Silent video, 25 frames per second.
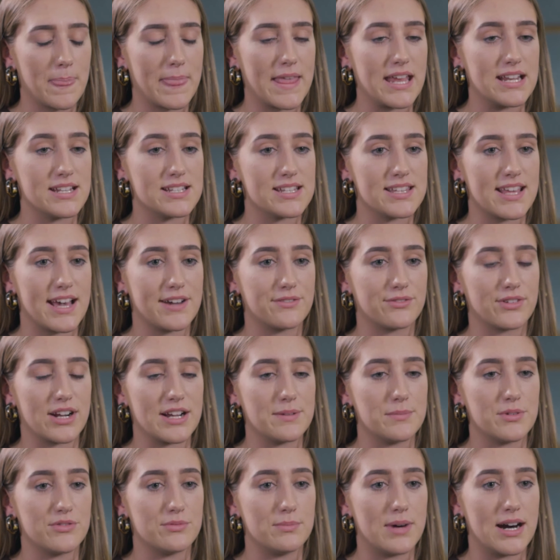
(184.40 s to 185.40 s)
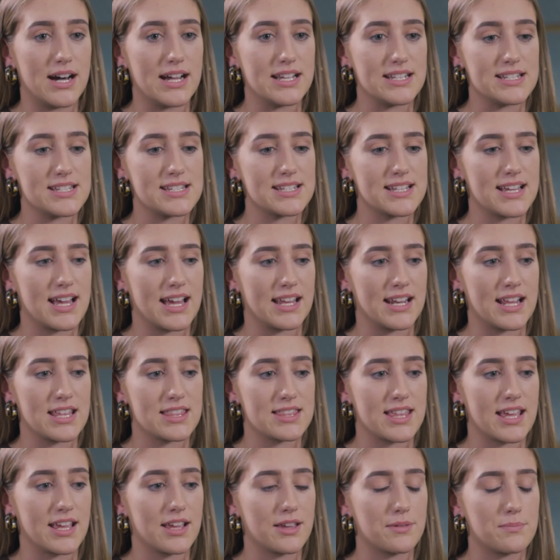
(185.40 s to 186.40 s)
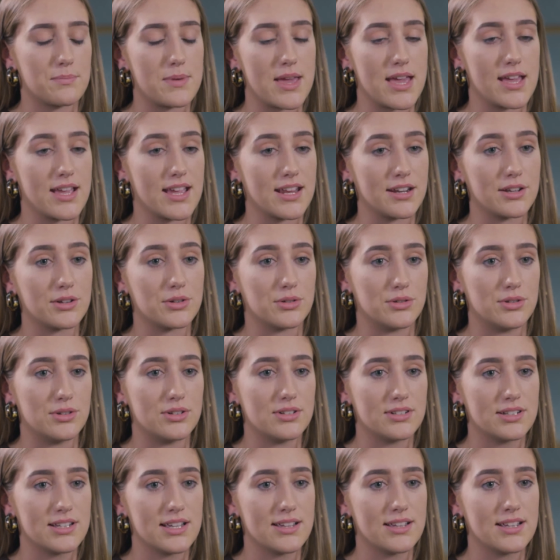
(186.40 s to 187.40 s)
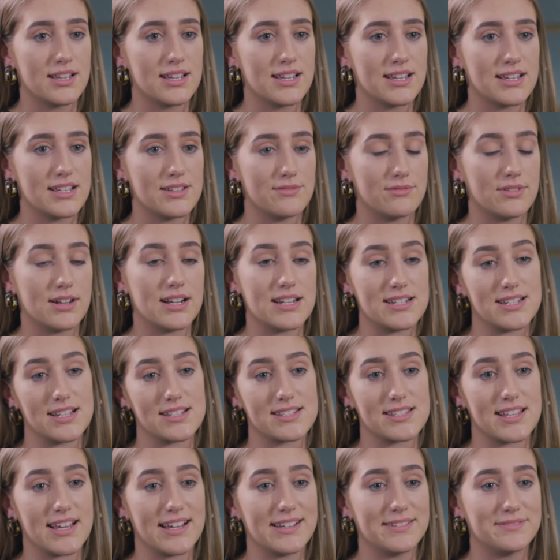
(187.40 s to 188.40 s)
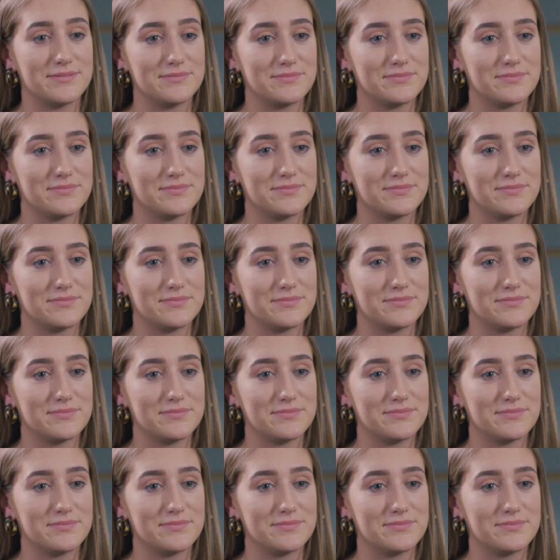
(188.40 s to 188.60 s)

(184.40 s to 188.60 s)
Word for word: into that frame of mind. And I think being in a court really does that.